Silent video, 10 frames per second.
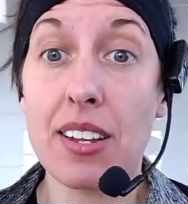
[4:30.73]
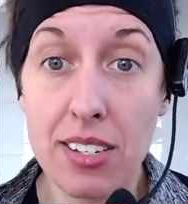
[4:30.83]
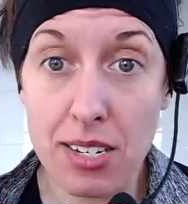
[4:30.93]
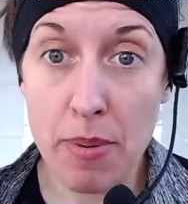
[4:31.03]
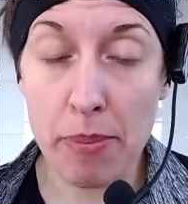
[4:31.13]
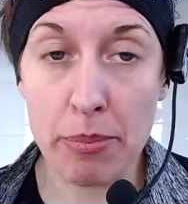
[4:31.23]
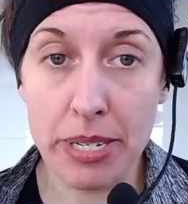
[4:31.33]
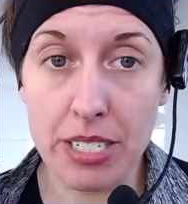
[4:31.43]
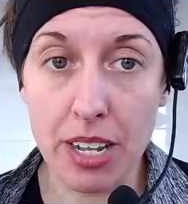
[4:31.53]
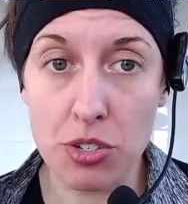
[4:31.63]
to pop up
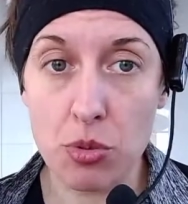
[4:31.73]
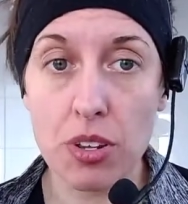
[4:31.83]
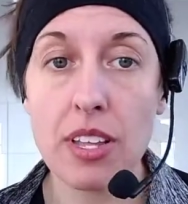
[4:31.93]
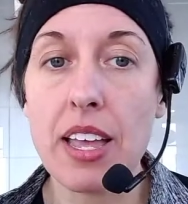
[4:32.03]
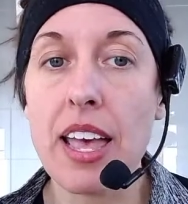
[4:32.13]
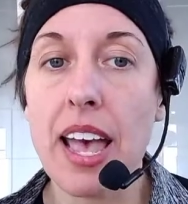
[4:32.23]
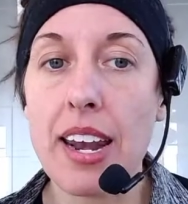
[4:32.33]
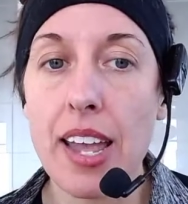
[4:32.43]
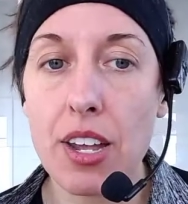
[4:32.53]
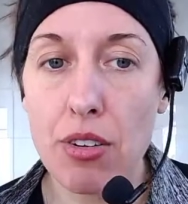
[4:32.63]
my schedule,
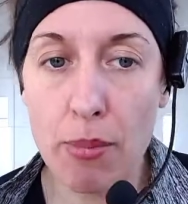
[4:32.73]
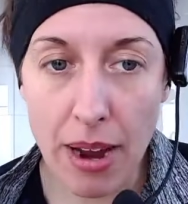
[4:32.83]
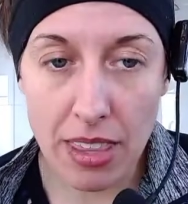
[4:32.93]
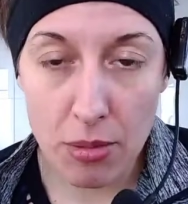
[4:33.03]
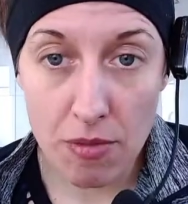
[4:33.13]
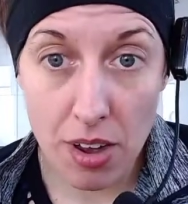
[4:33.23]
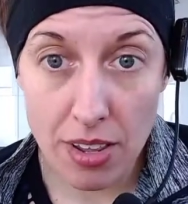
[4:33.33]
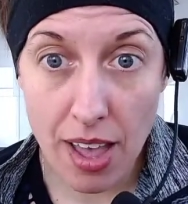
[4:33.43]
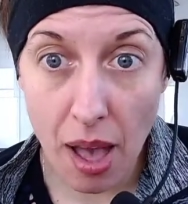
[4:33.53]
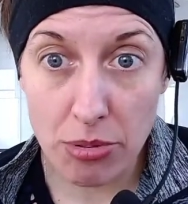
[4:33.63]
and I can remind them of all
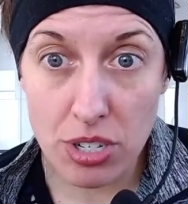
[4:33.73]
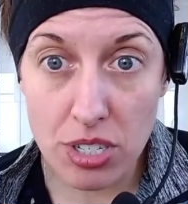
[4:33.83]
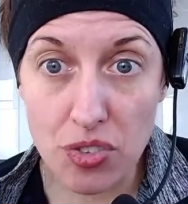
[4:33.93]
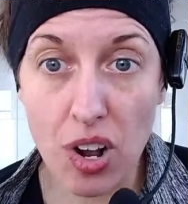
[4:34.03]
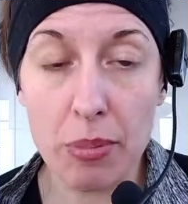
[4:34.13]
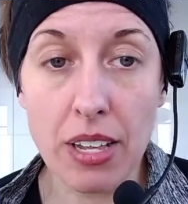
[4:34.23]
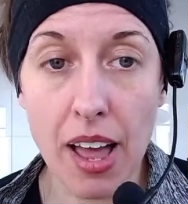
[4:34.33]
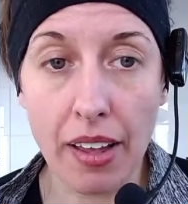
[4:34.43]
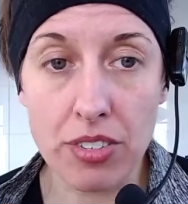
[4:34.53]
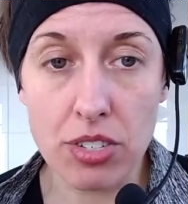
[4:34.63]
the options for all my
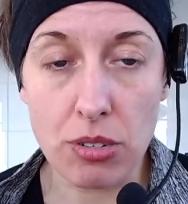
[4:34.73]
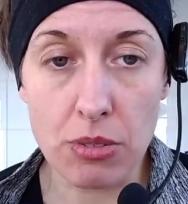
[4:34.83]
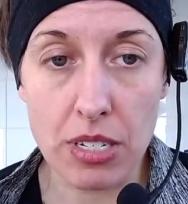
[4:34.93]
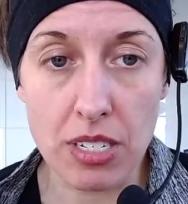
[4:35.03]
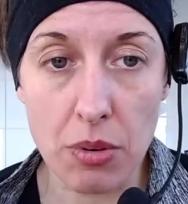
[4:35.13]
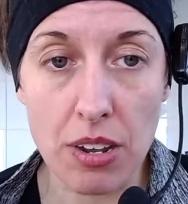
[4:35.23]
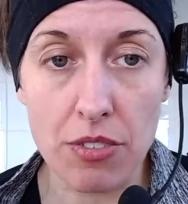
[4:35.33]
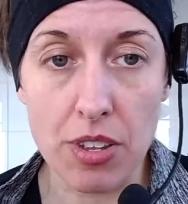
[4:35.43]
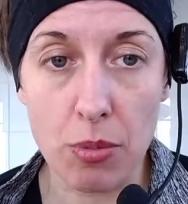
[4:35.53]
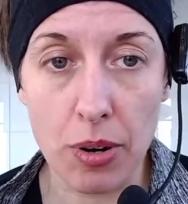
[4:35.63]
live streams this week
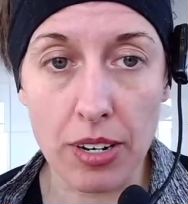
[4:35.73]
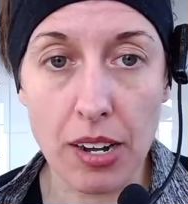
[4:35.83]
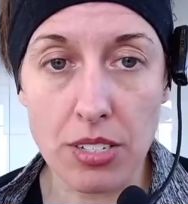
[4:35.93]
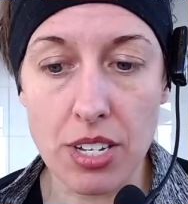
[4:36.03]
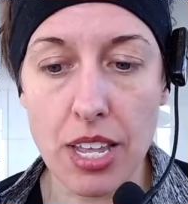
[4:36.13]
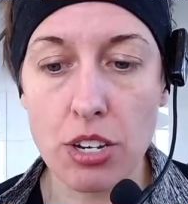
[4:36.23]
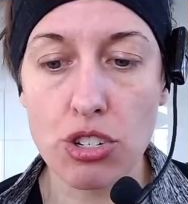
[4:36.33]
for their workouts, so they can